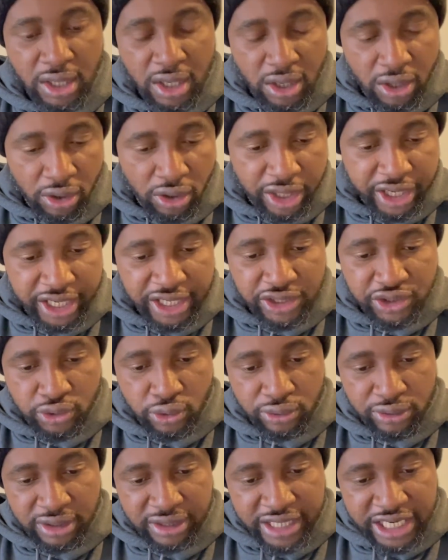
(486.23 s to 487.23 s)
Okay,
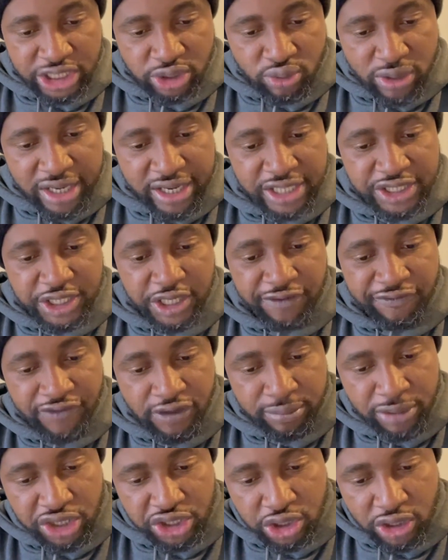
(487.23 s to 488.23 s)
so the next one is
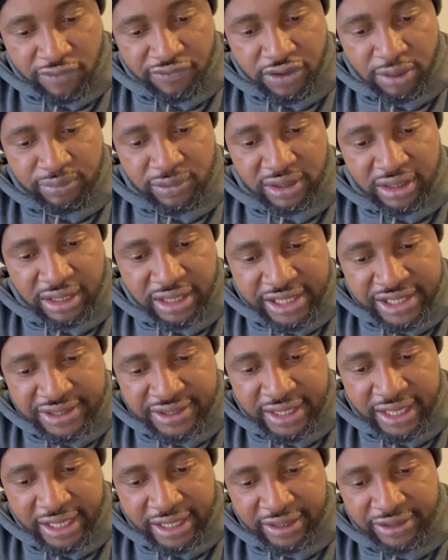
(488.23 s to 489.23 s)
information from the
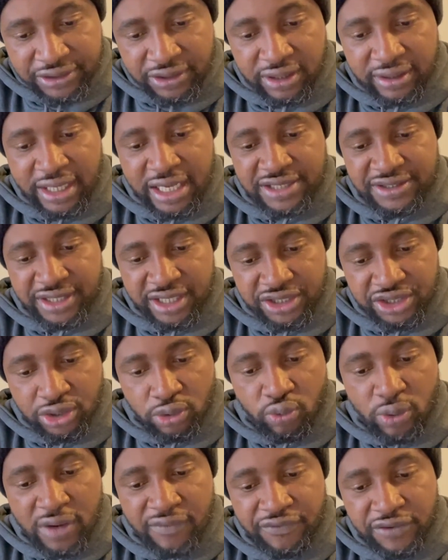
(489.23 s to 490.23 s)
list held under
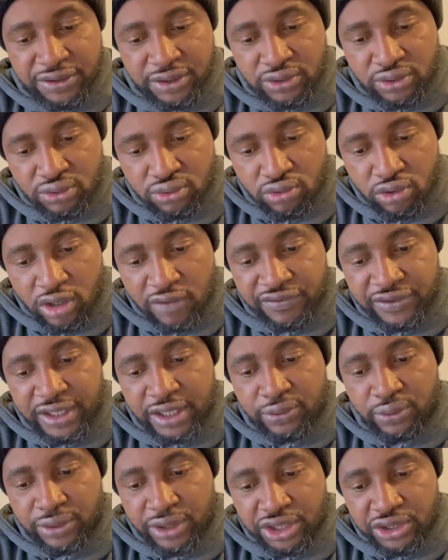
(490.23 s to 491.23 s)
section 142 of the
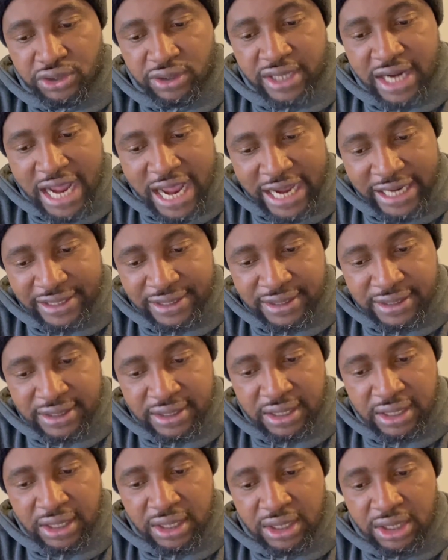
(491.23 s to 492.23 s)
Education
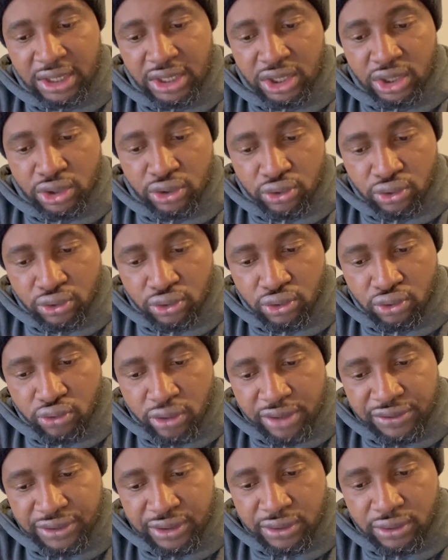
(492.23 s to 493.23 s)
Act
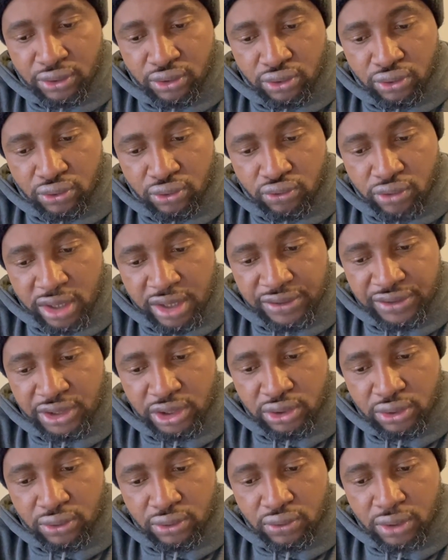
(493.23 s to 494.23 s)

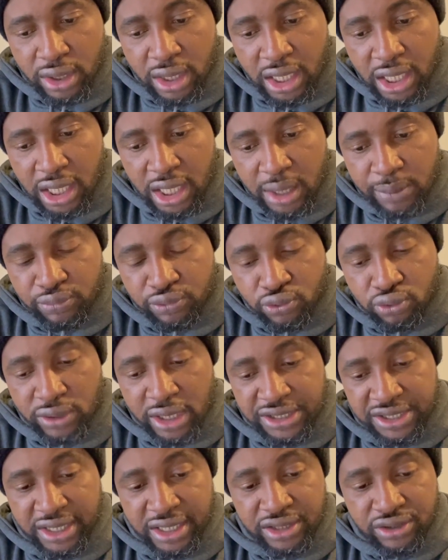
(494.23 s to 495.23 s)

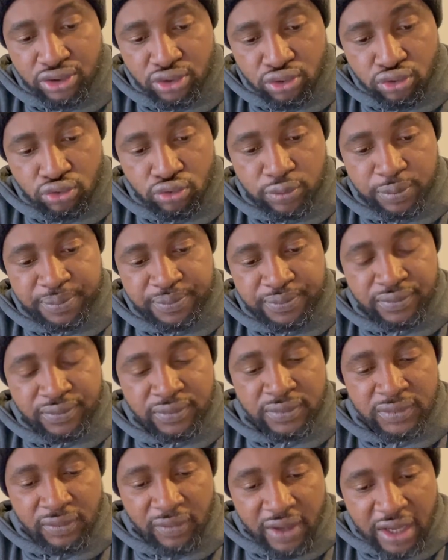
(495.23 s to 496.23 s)
2002.
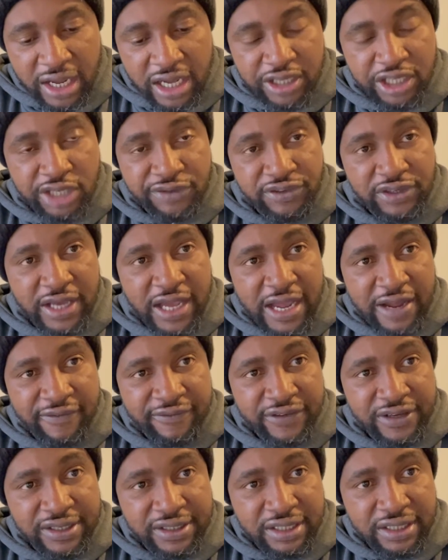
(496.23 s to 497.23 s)
Now, if you
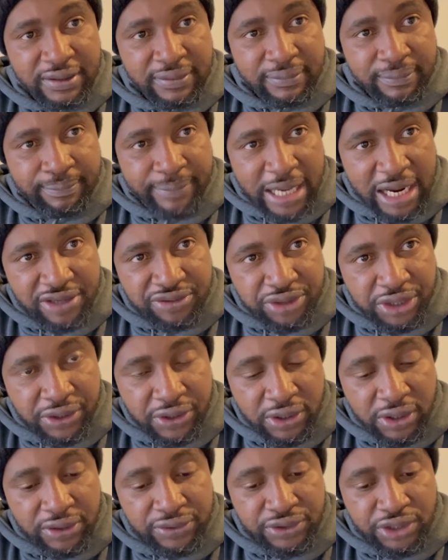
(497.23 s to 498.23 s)
have any bad
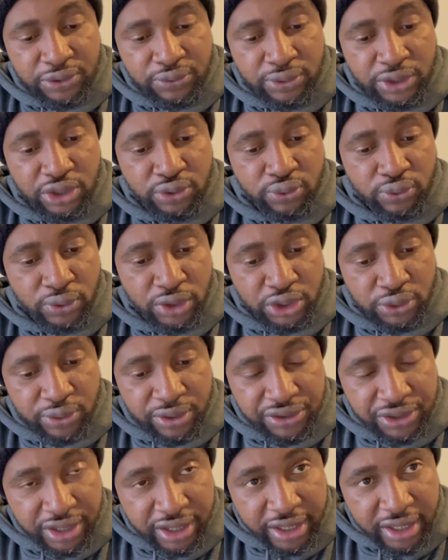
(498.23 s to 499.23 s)
record, it will
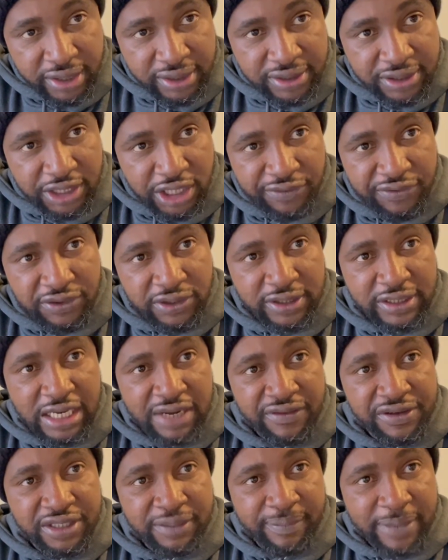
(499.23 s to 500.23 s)
indicate. If you don't
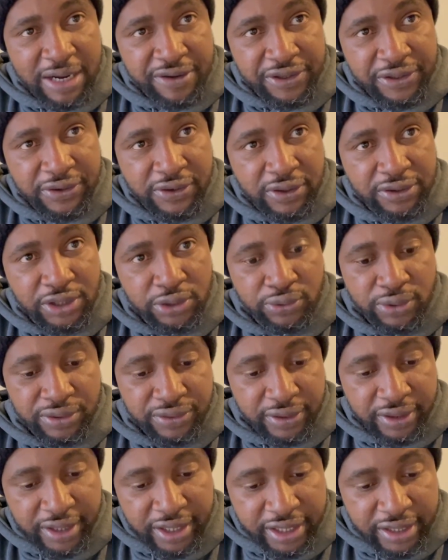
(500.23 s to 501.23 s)
have any bad record, it will
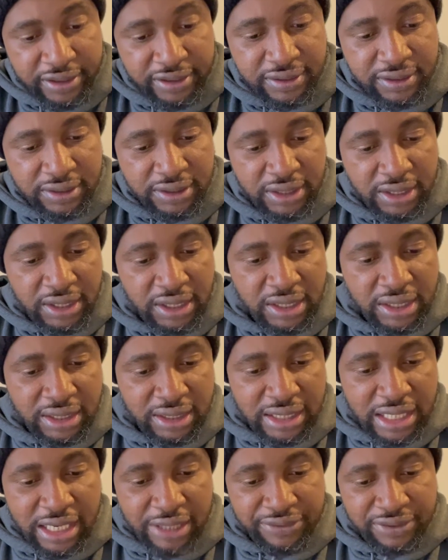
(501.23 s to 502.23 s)
indicate.
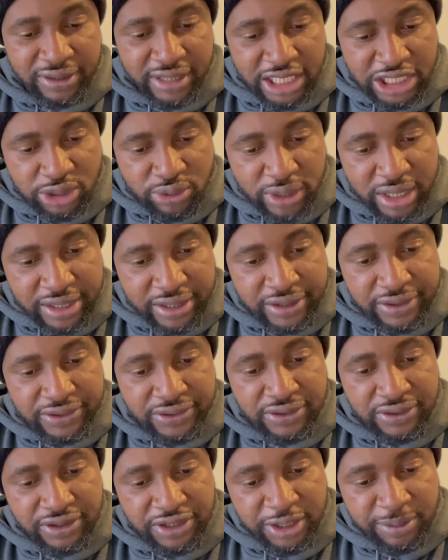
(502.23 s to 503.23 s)
Now, the next one
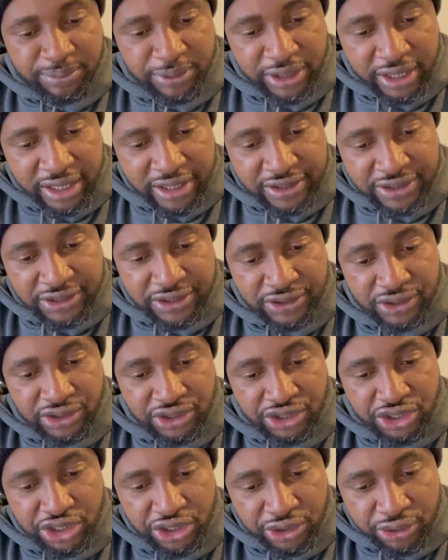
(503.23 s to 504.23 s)
is DBS
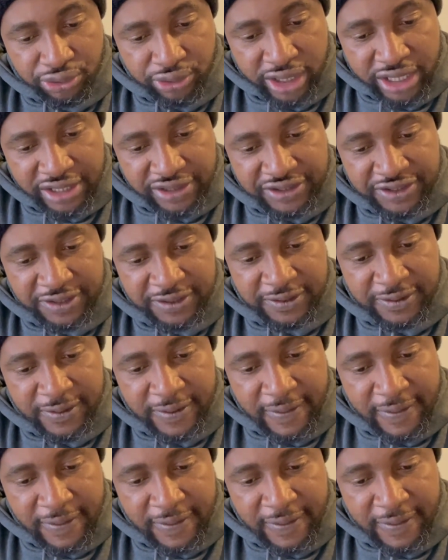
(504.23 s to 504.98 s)
Children's